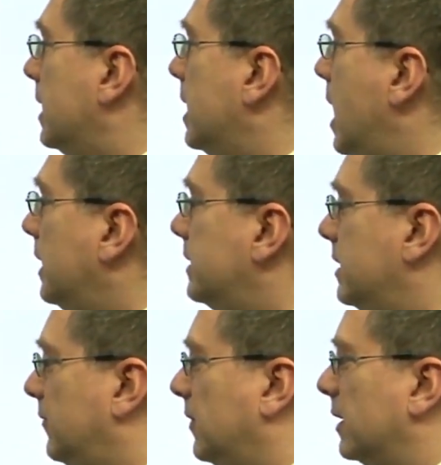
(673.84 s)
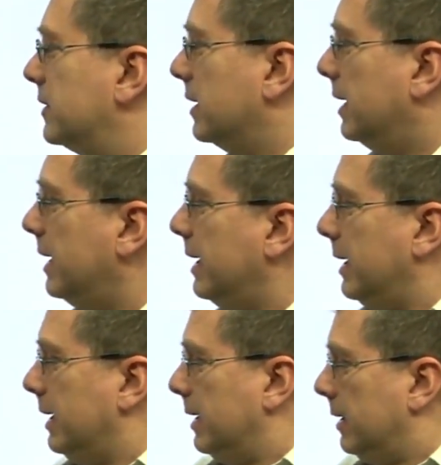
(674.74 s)
Not different.
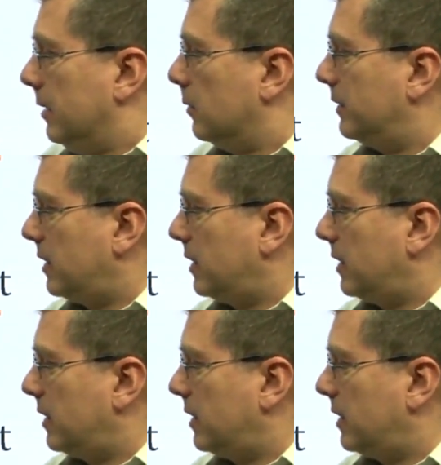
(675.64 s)
We